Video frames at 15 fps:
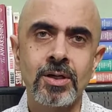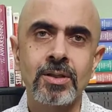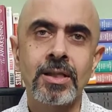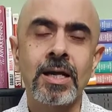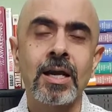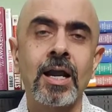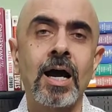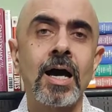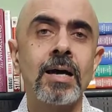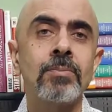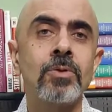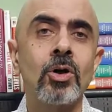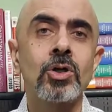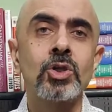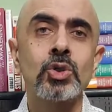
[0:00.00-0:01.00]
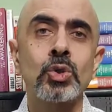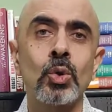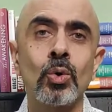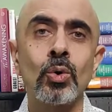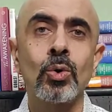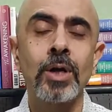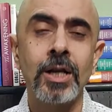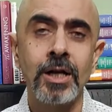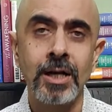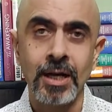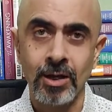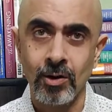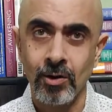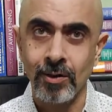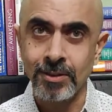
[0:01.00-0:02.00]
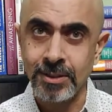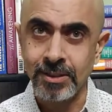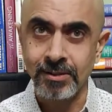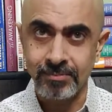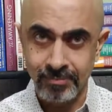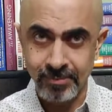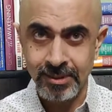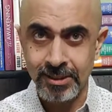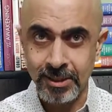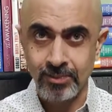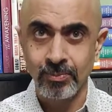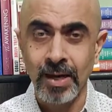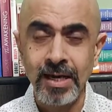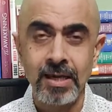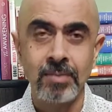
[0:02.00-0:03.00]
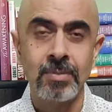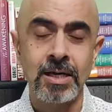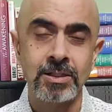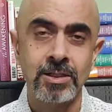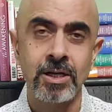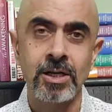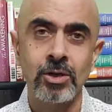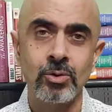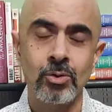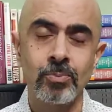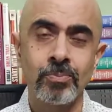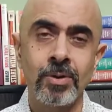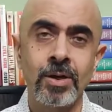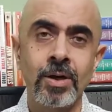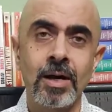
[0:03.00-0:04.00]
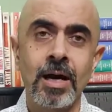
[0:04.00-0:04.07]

that I am not so good in technology. This is my imaginary rope.